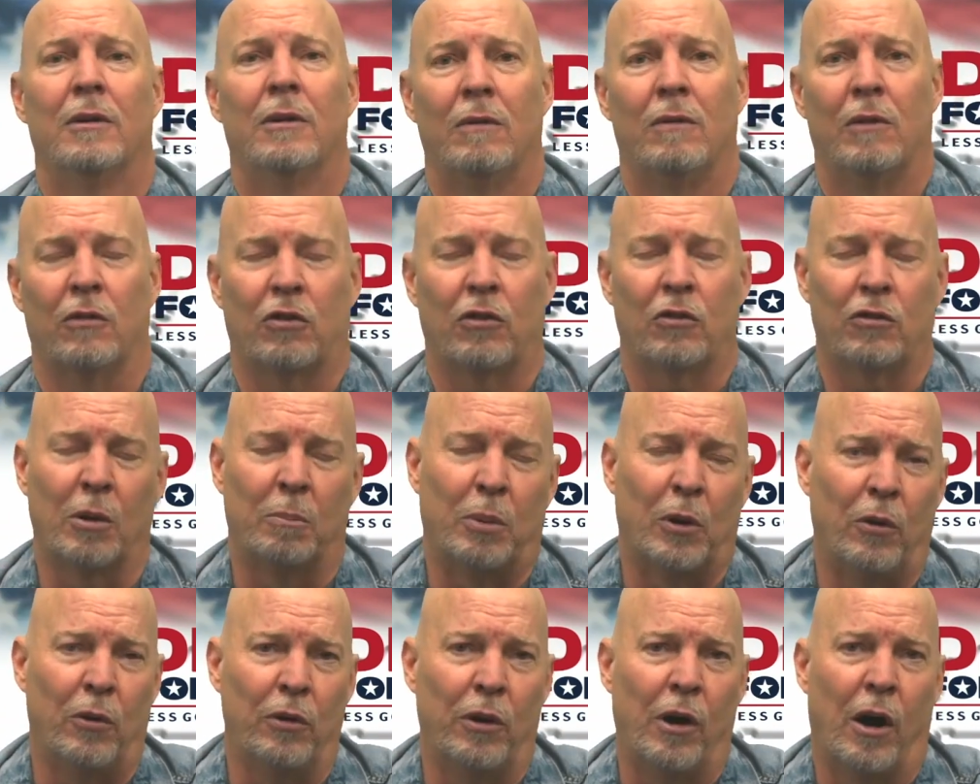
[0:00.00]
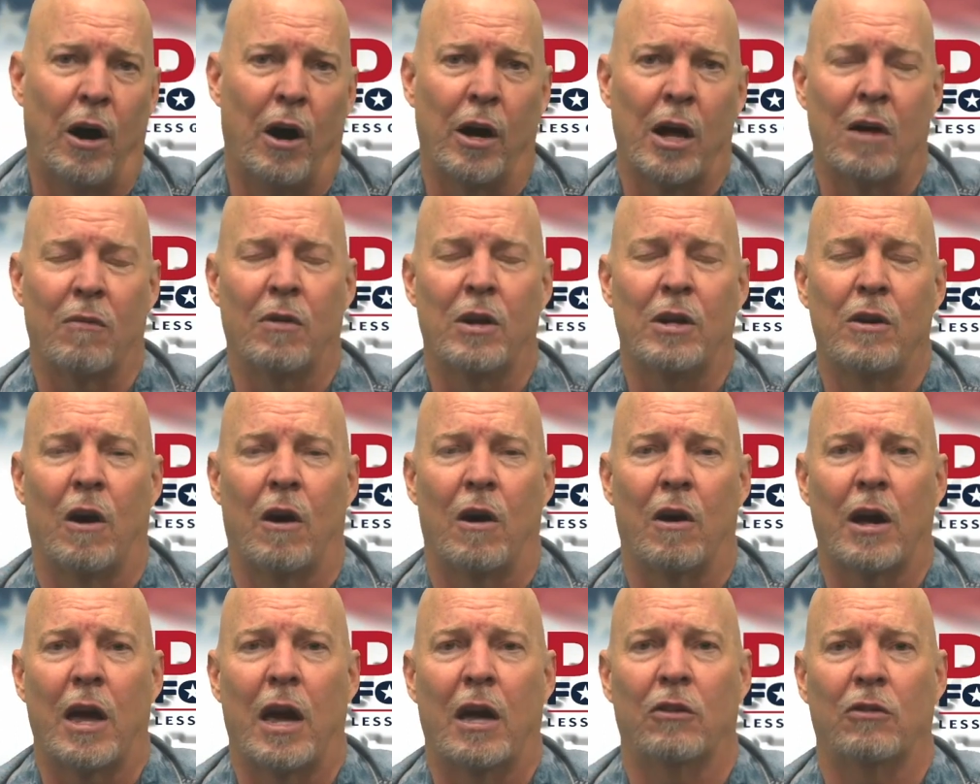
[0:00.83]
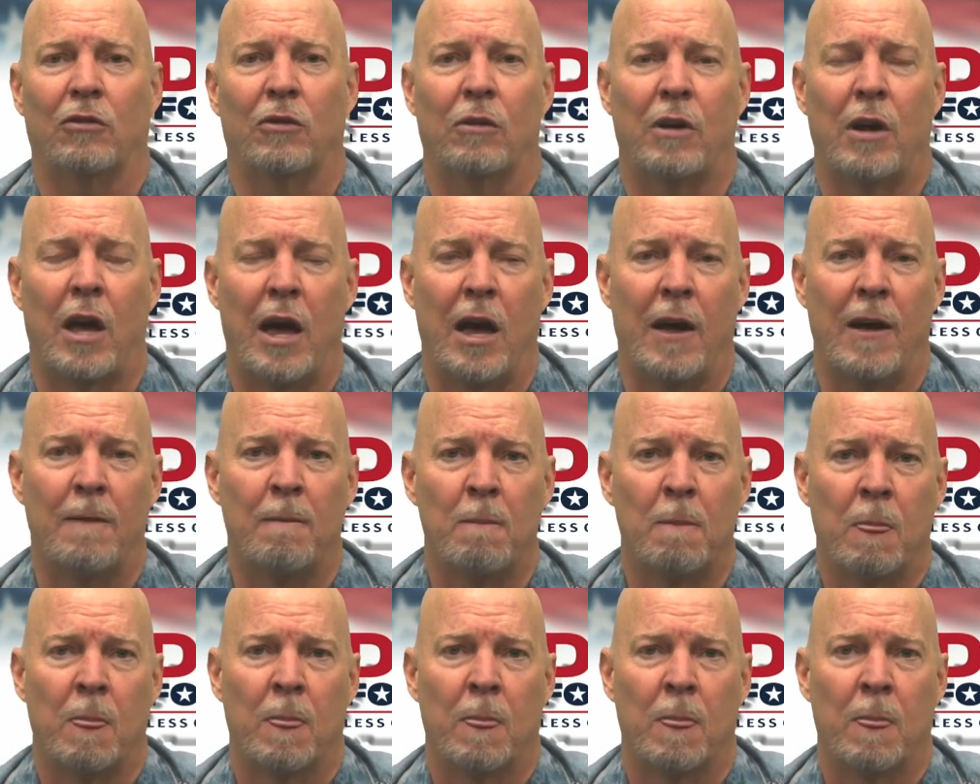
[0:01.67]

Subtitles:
This is the Bulldog. Every dog has their day.